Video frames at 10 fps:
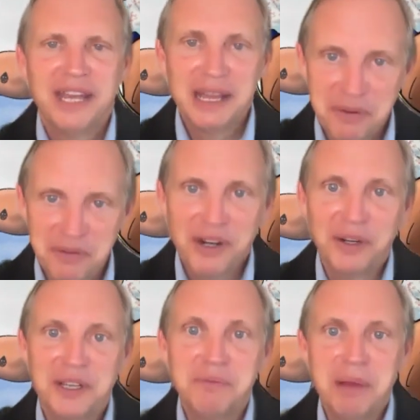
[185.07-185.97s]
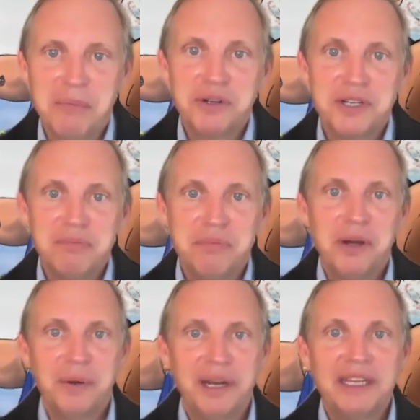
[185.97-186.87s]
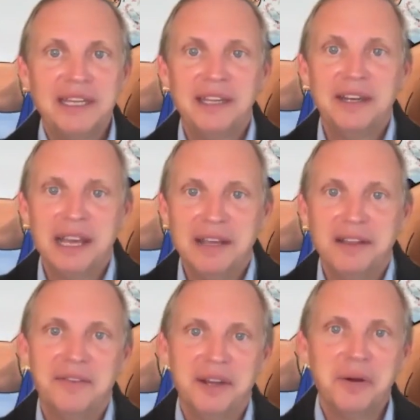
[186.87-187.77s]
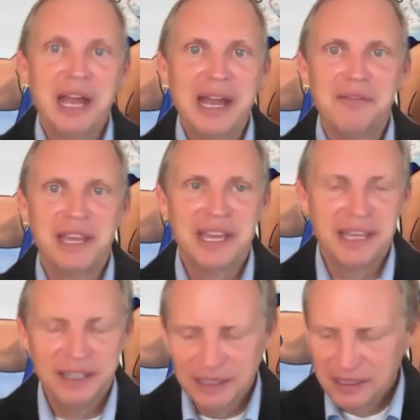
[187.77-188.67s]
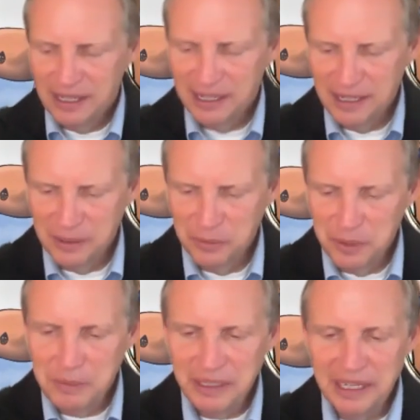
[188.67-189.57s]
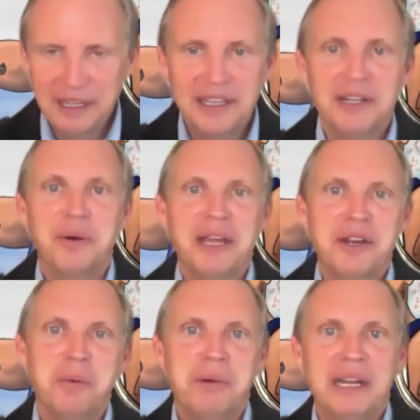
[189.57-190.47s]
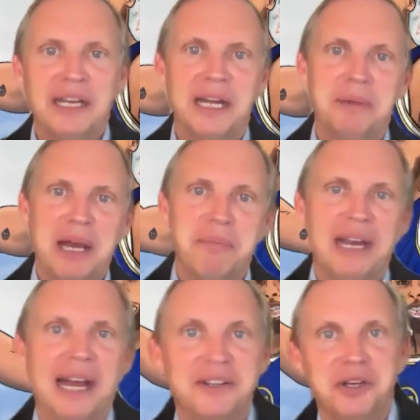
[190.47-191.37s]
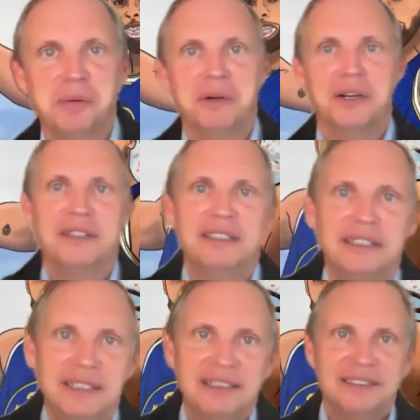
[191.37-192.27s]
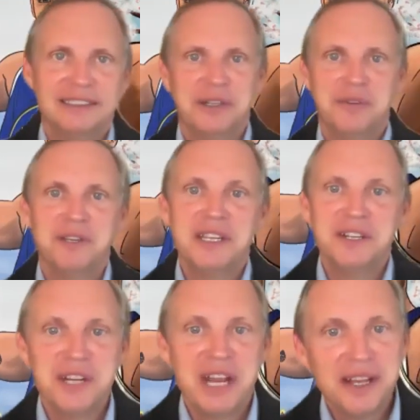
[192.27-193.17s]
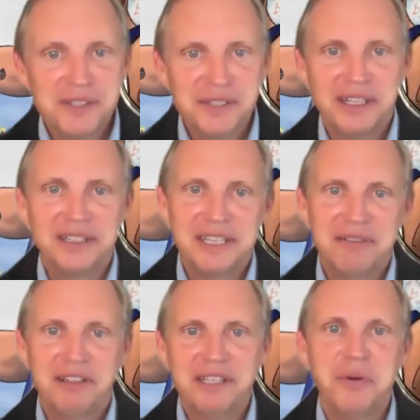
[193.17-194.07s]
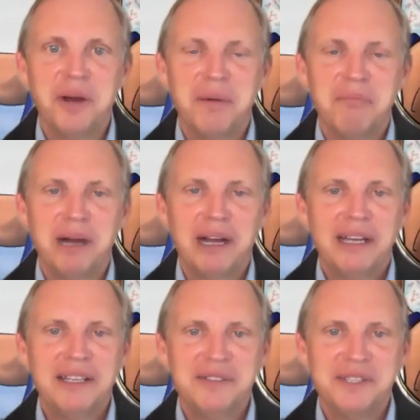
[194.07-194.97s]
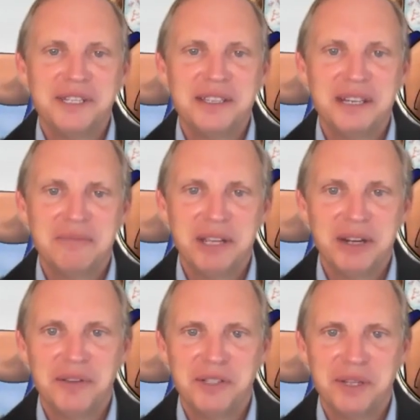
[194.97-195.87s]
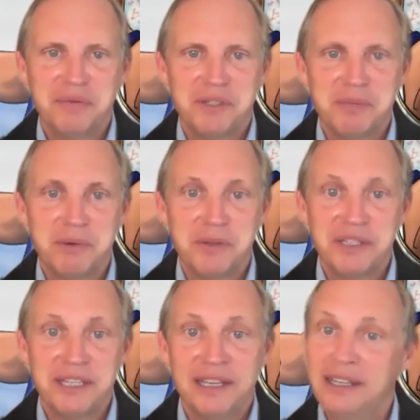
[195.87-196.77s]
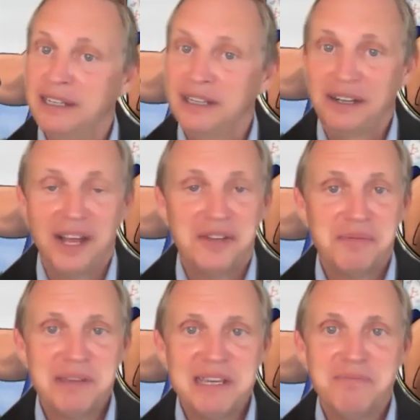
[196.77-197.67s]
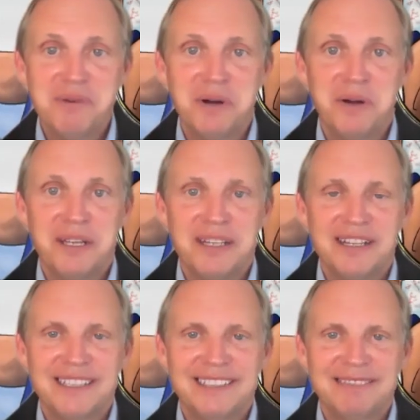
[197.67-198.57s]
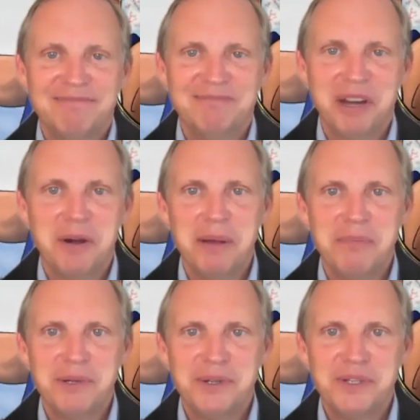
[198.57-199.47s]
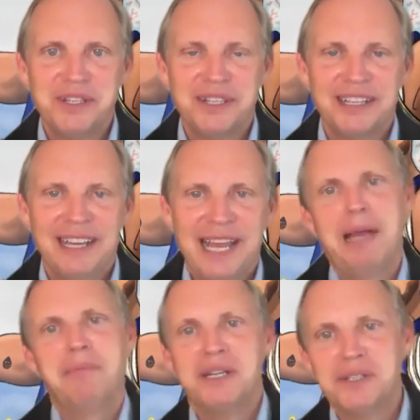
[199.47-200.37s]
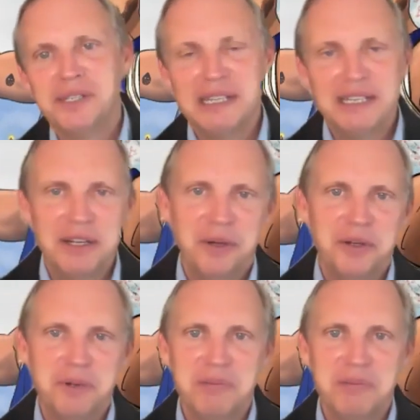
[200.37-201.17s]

they have a fairly good membership already, and they'll have a ribbon cutting and grand opening coming up in October. So if you get a chance, definitely drop by and see them. You know, there's supposedly lots of people already are members, and happy to see, you know, a new